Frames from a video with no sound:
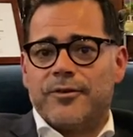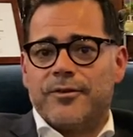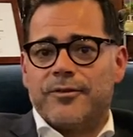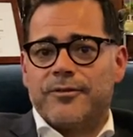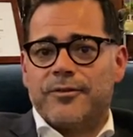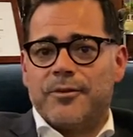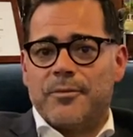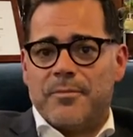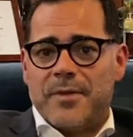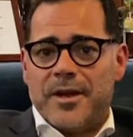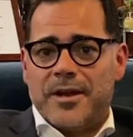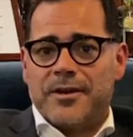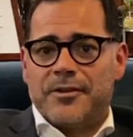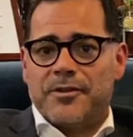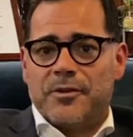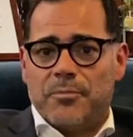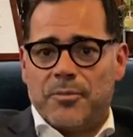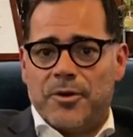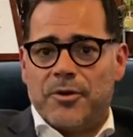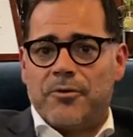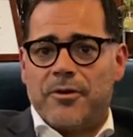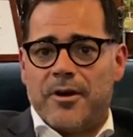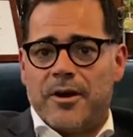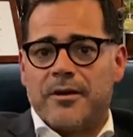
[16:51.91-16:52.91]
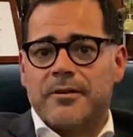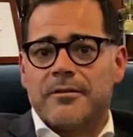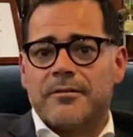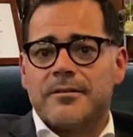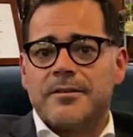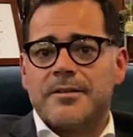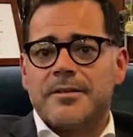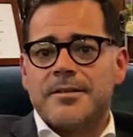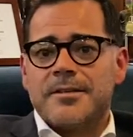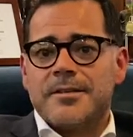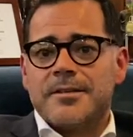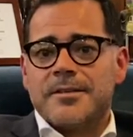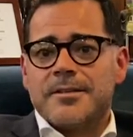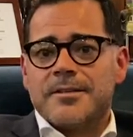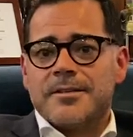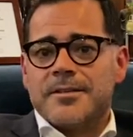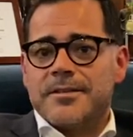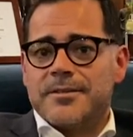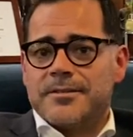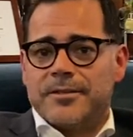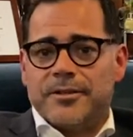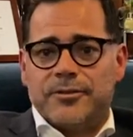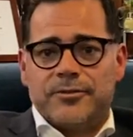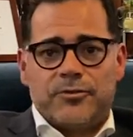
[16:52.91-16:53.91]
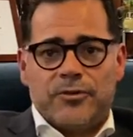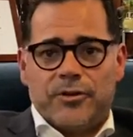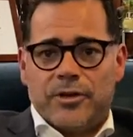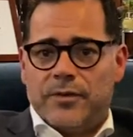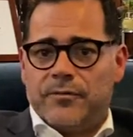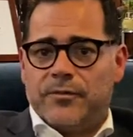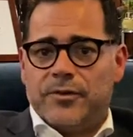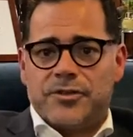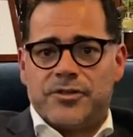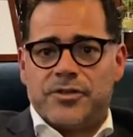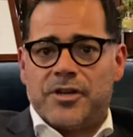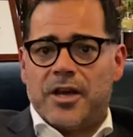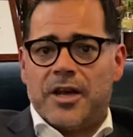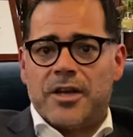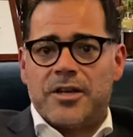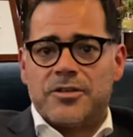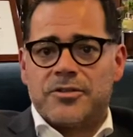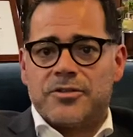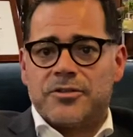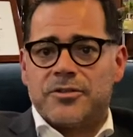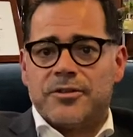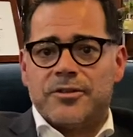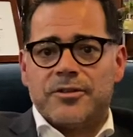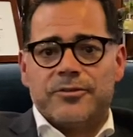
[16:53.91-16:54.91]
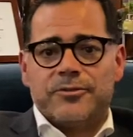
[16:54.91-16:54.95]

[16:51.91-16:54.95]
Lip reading: the man in the mirror. He said, don't ever change.